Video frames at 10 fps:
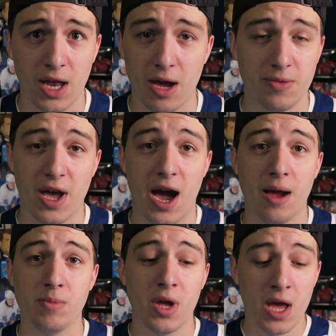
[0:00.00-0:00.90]
And
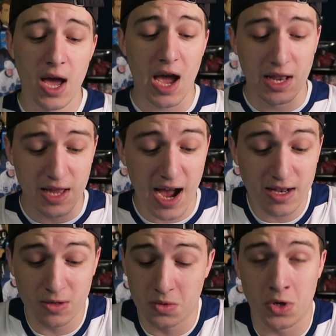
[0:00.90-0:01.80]
and
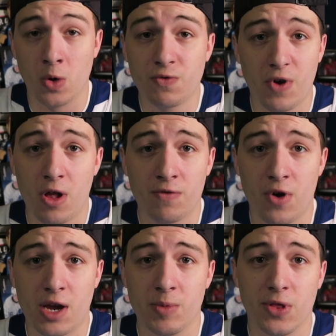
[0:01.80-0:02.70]
that goes for
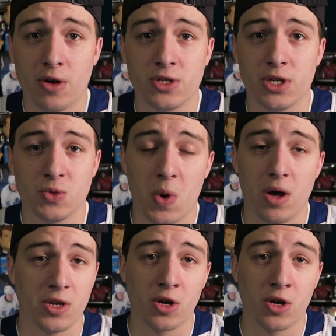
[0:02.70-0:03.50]
Oliver Ekman-Larsson as well.